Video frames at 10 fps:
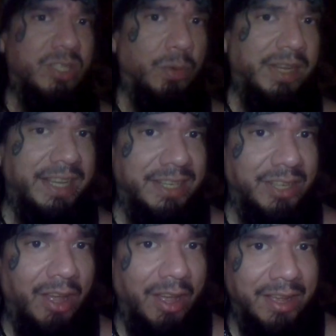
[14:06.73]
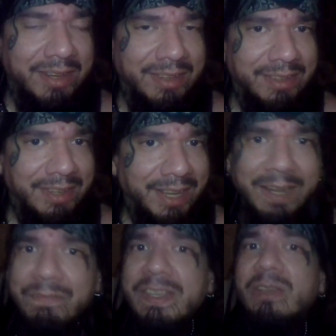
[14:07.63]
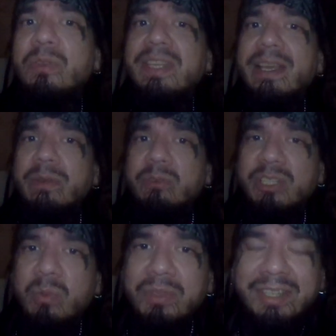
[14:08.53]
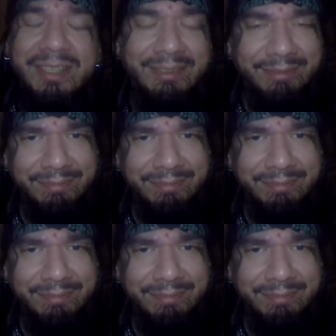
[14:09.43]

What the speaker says: only on God and feel the energy within.